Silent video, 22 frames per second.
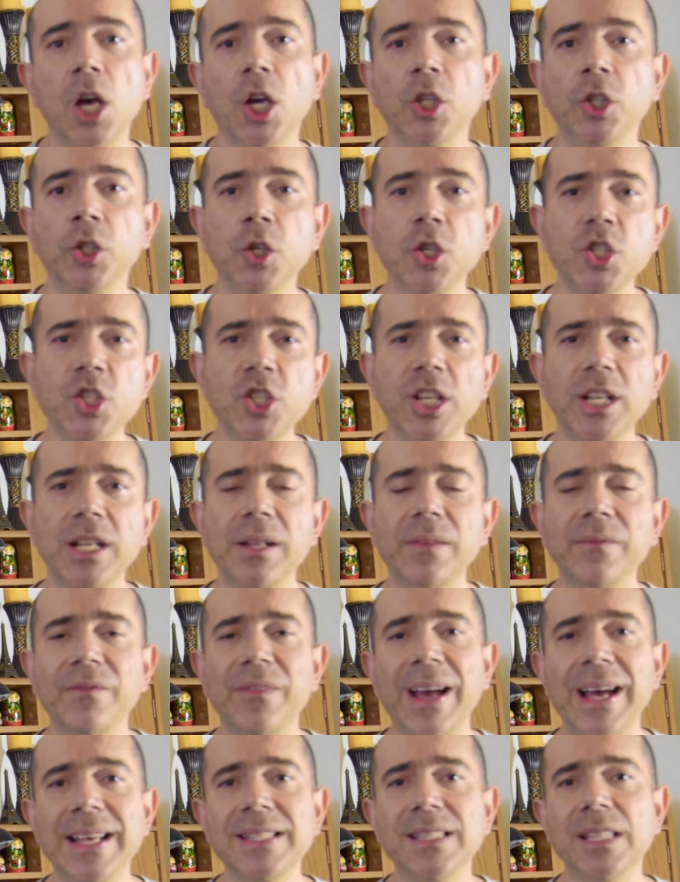you should
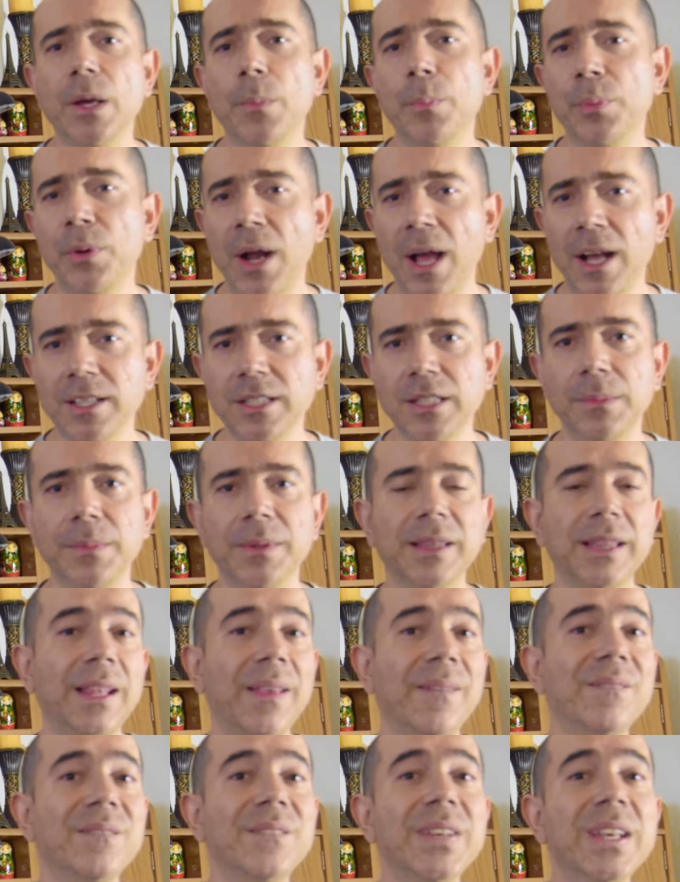invest
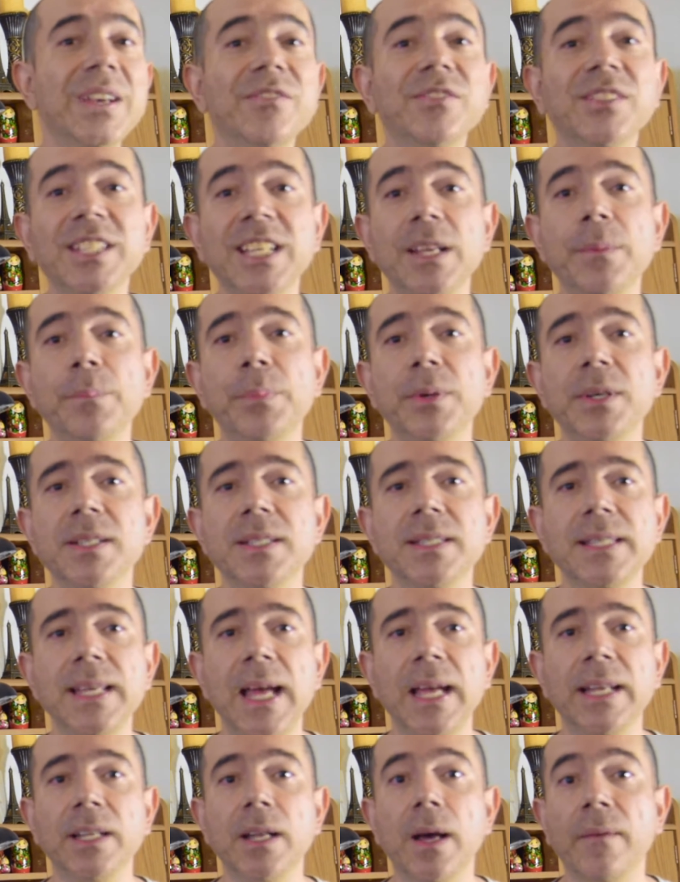approximately
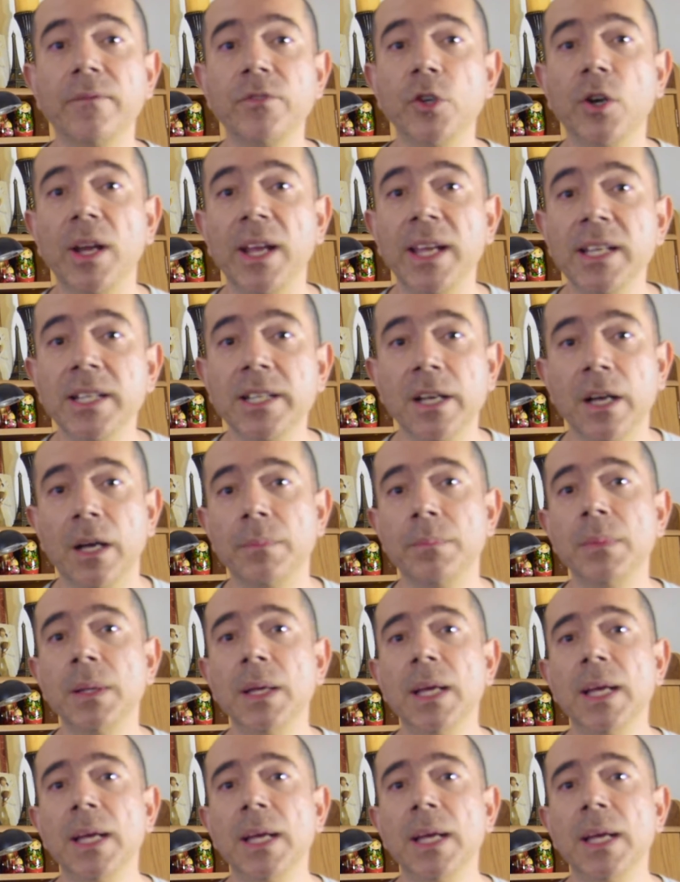15% of your income